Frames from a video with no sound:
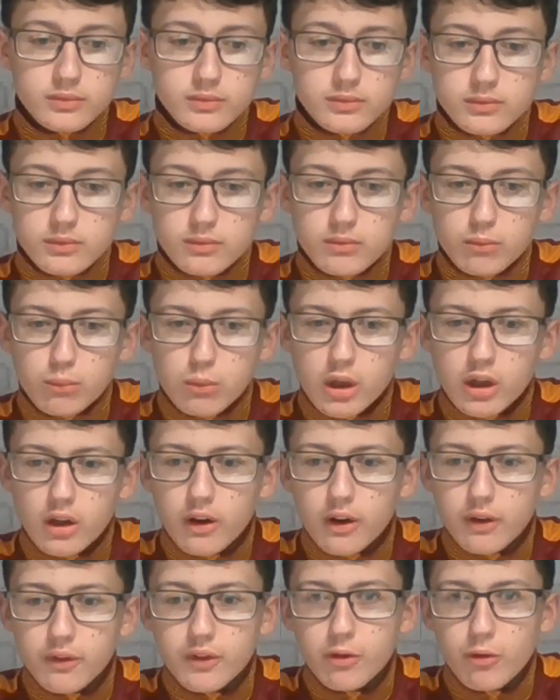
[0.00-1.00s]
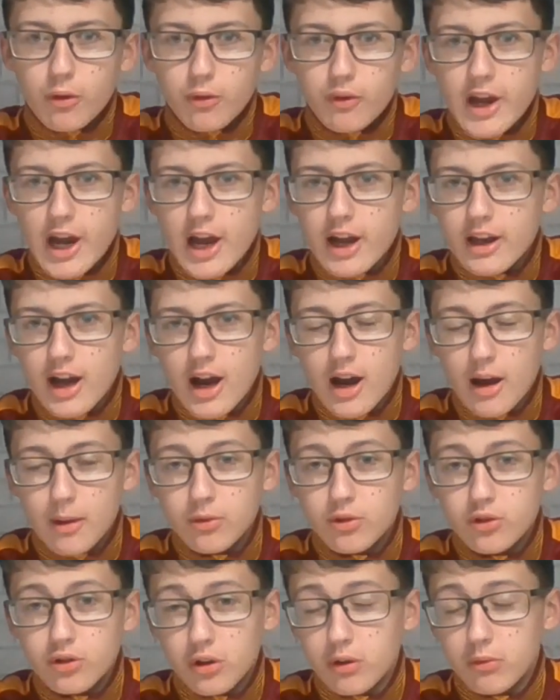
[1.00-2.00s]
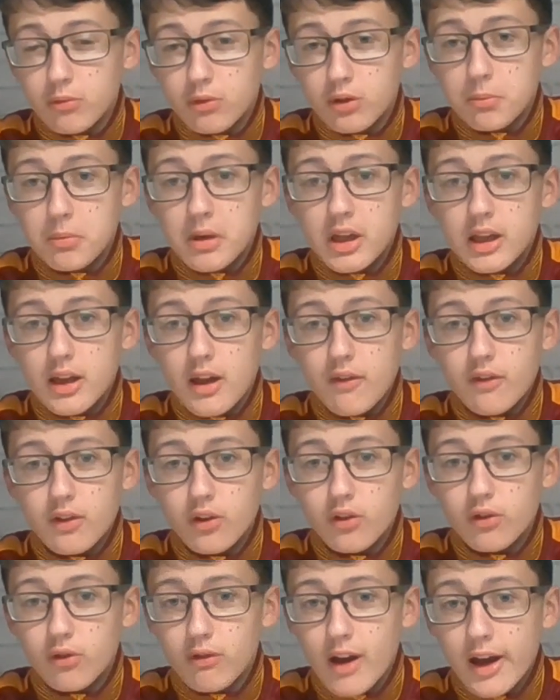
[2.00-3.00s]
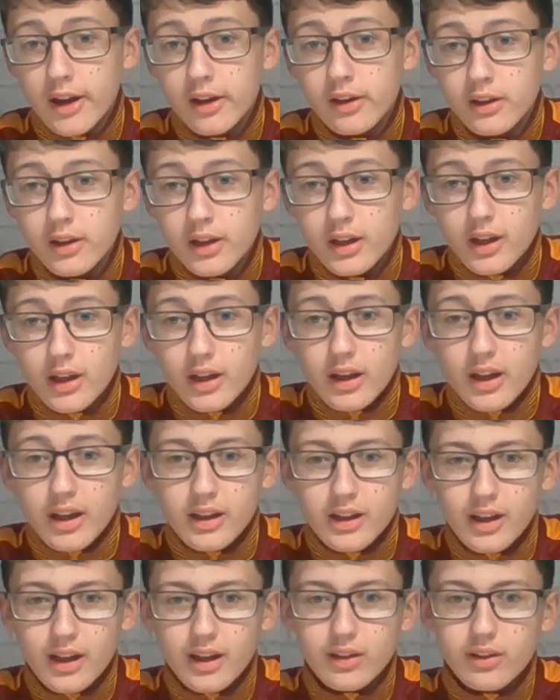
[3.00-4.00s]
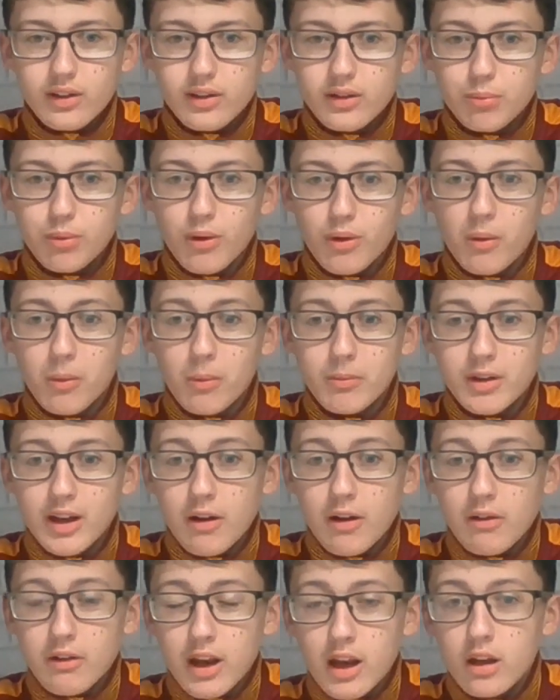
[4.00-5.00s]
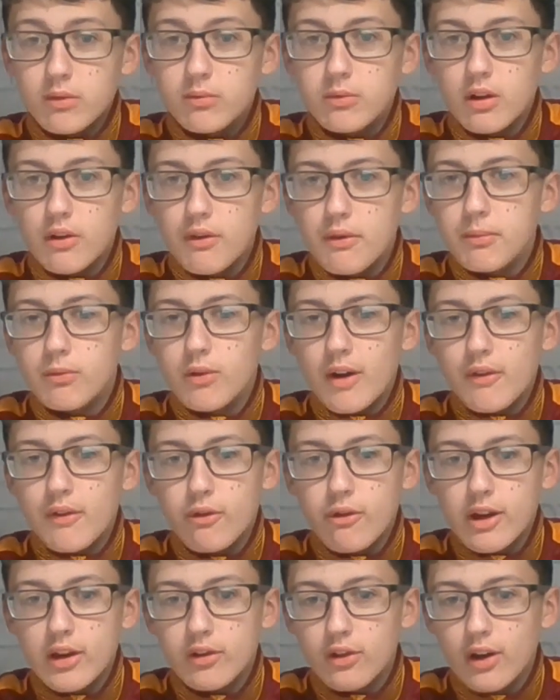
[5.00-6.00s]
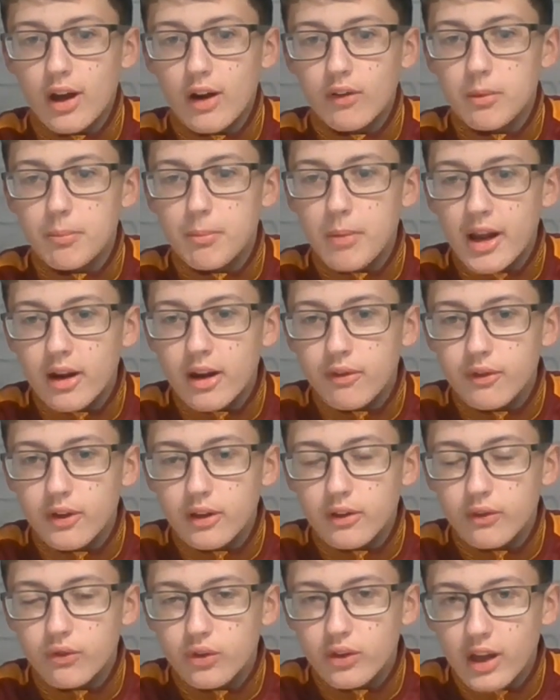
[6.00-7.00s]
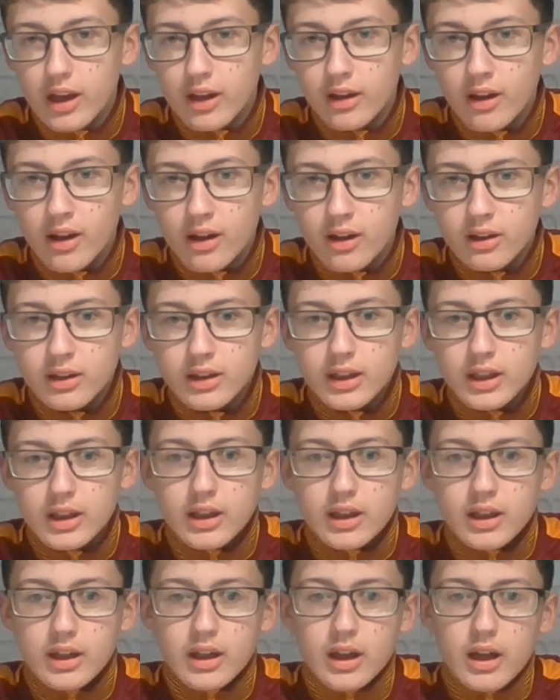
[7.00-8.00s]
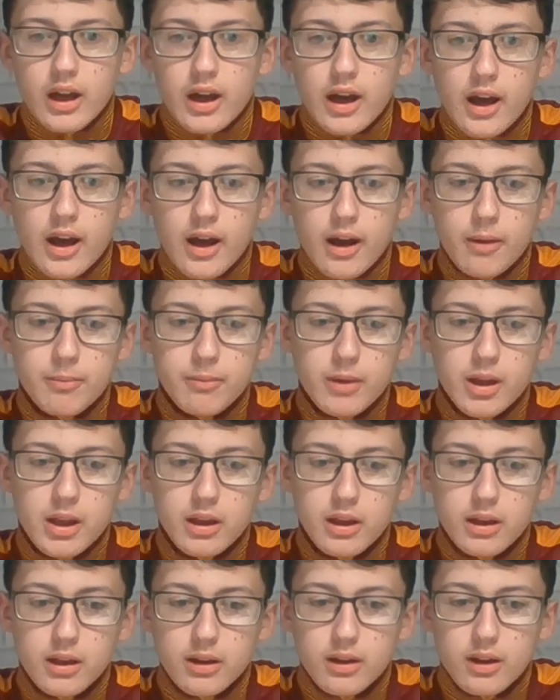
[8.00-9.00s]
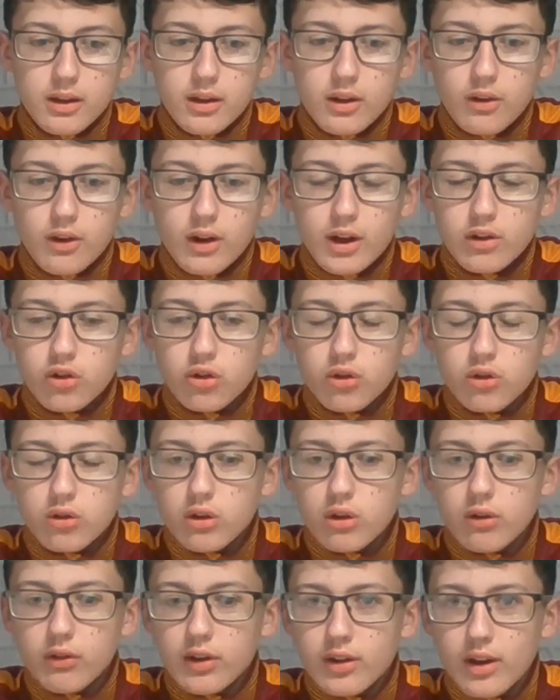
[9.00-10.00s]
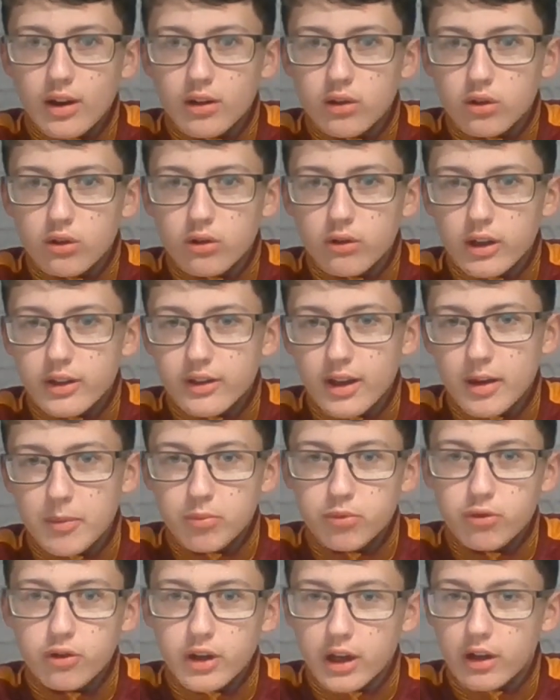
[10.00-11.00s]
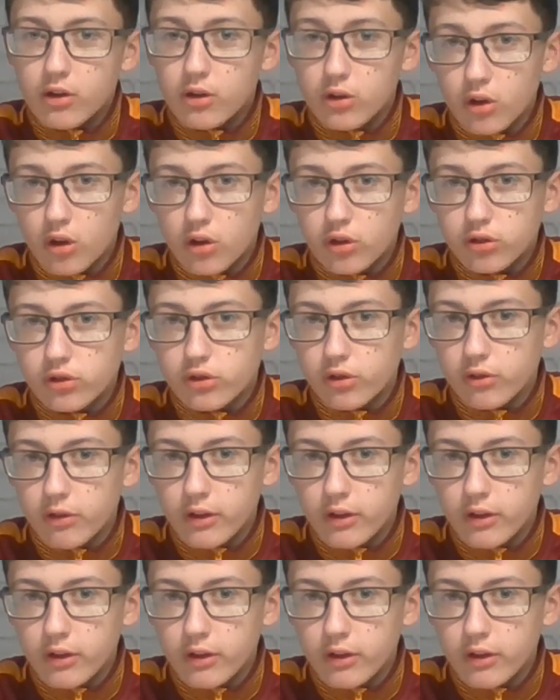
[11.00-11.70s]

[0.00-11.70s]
if there were VAR, I'm sure it would have been given as a red. And that's the problem down here. The referees don't have the benefit of seeing that. I don't know his angle. He seemed pretty close to it,